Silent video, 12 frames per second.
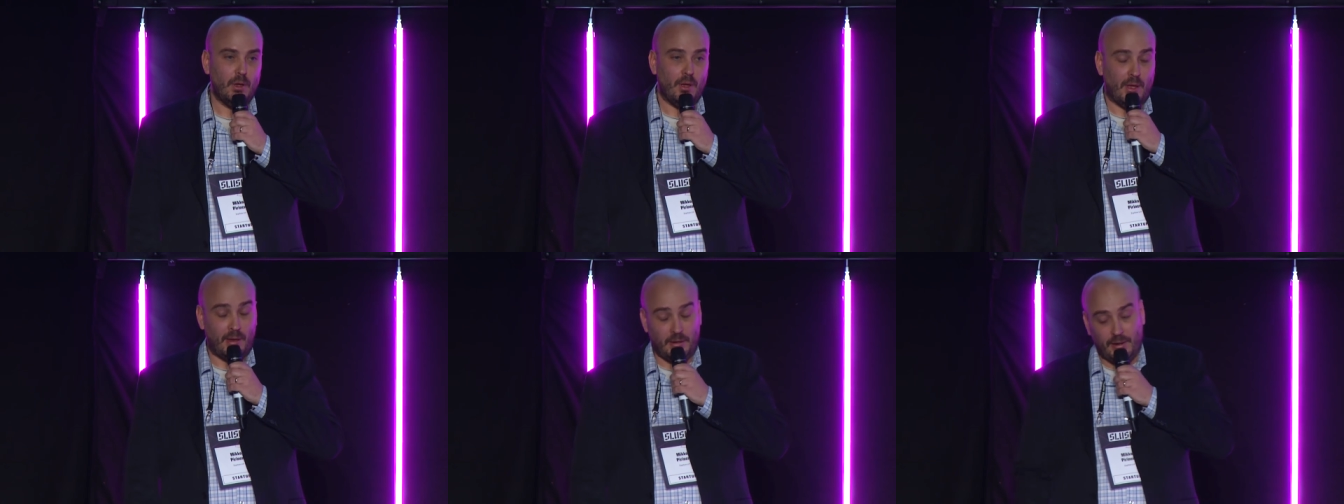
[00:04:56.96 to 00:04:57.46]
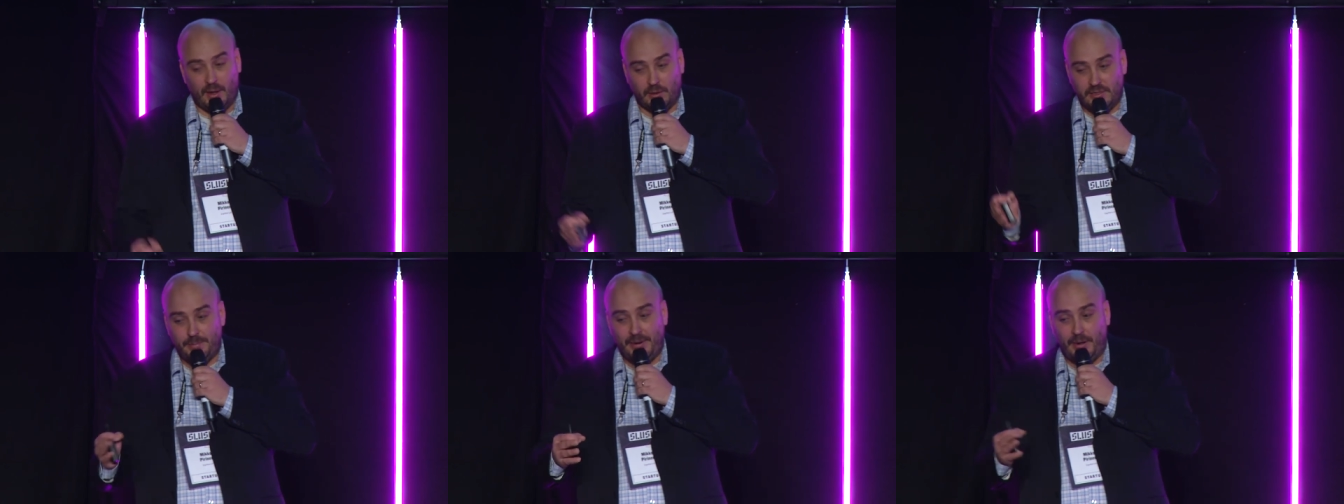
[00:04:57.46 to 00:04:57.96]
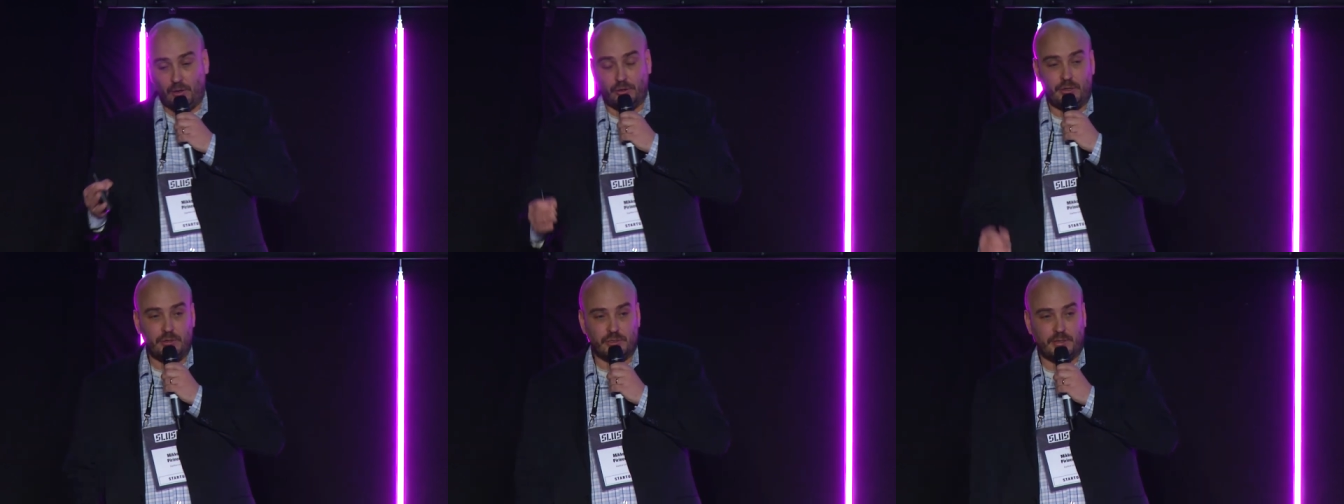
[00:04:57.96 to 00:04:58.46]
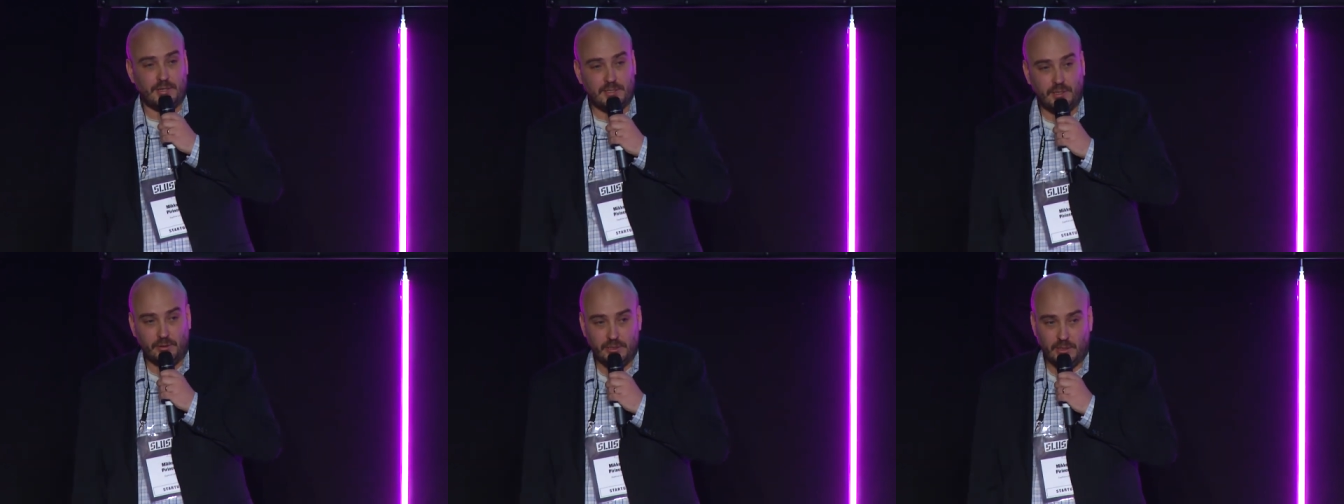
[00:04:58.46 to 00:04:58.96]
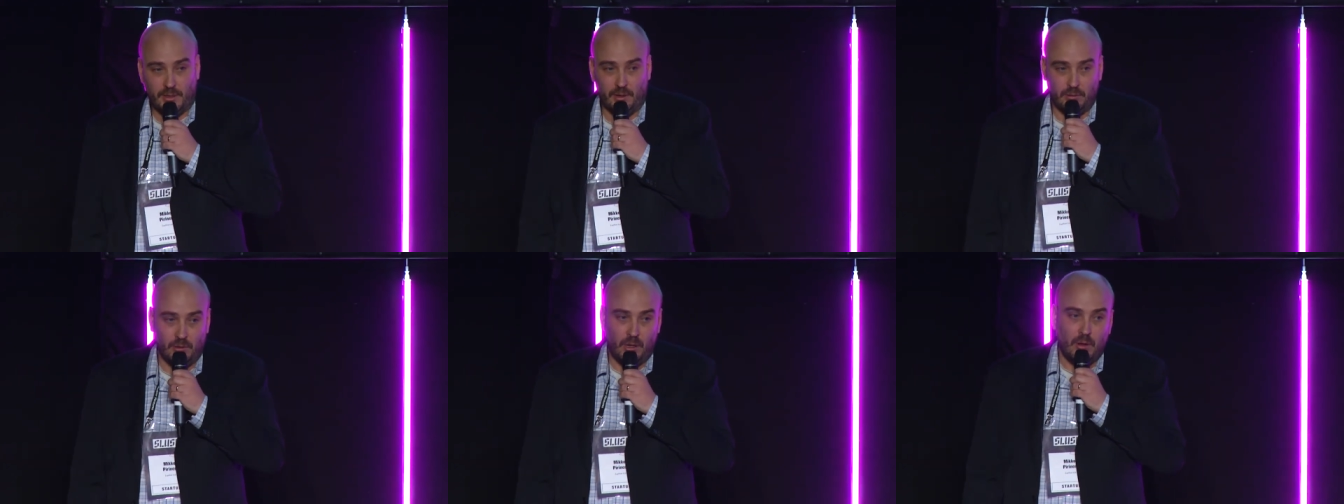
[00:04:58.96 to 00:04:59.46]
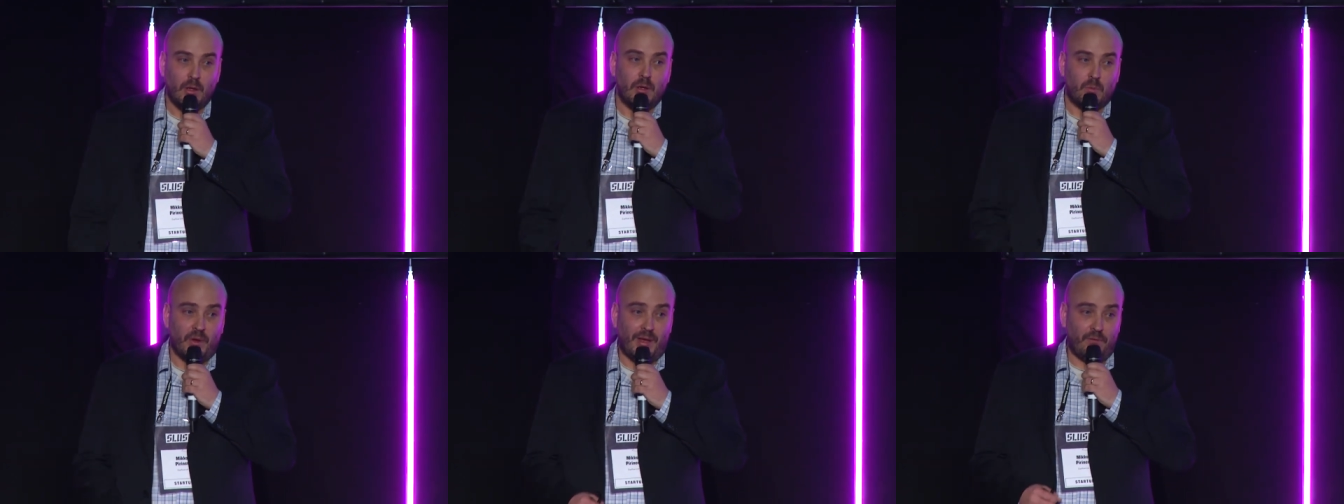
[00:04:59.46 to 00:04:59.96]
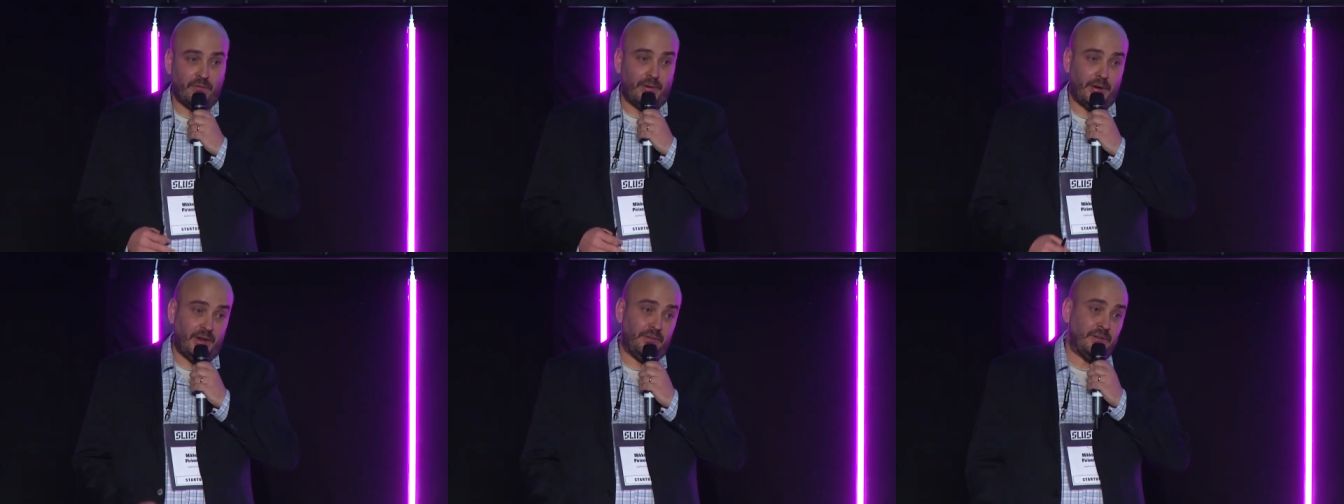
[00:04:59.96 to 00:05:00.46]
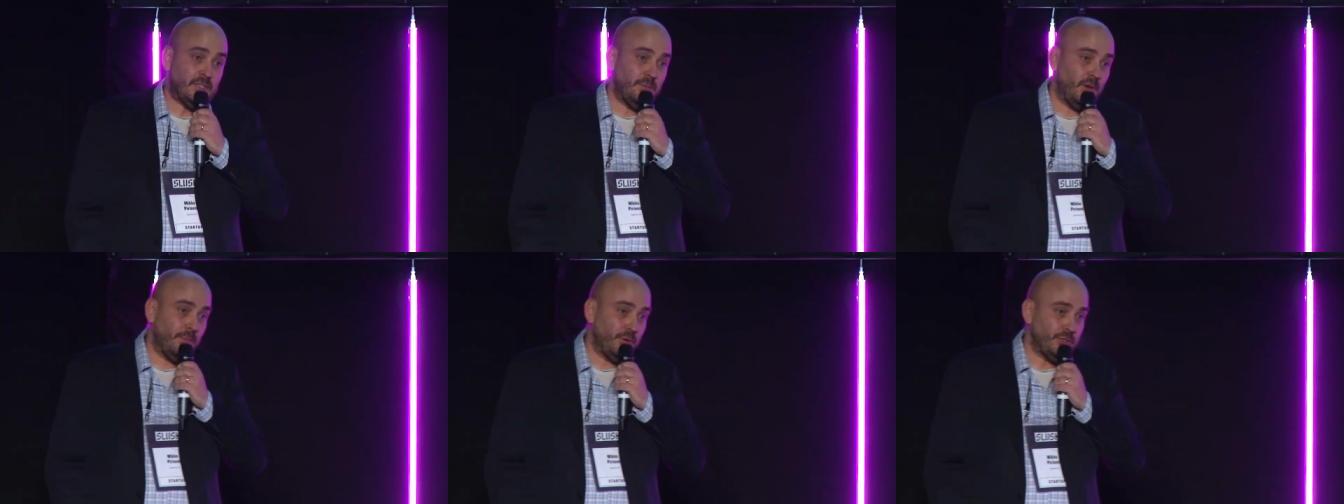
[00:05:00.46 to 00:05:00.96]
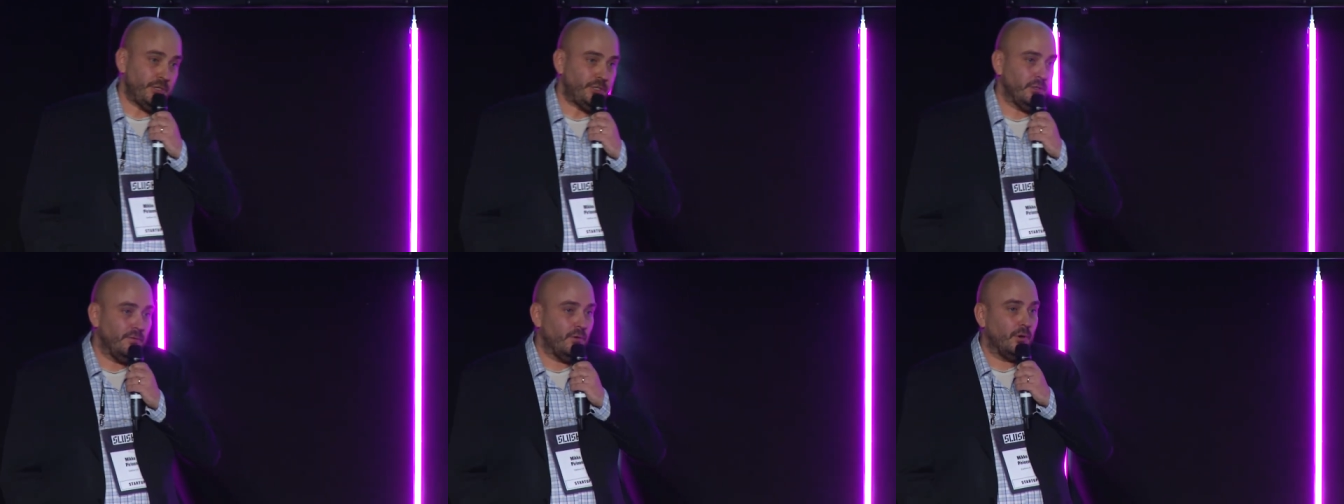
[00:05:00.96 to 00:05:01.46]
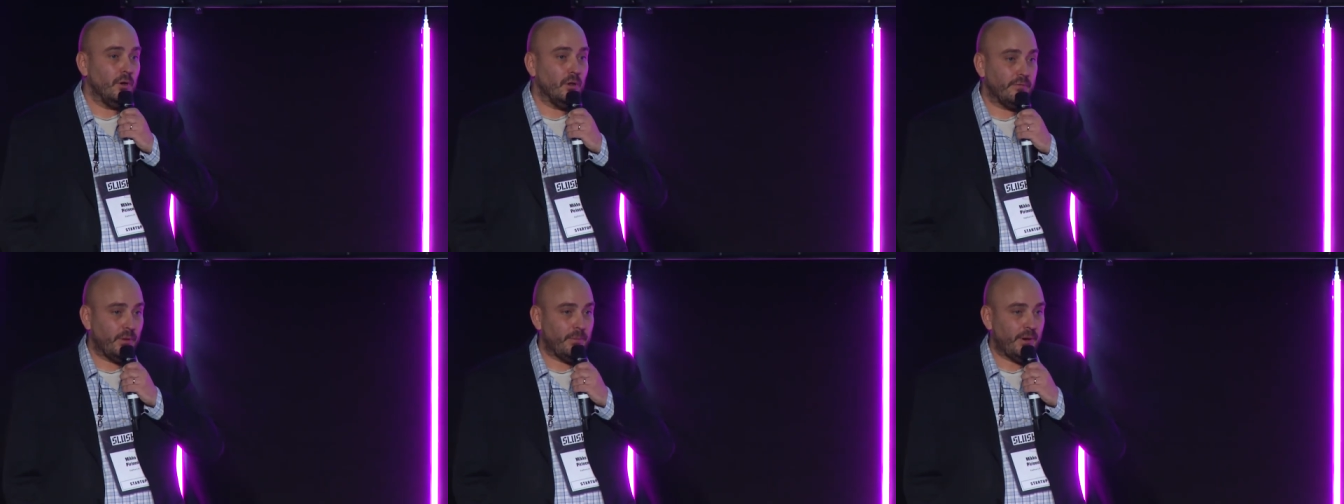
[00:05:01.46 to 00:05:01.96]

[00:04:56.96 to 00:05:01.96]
And uh, depending on the use case, there is a we have a very defensible position for all of them, but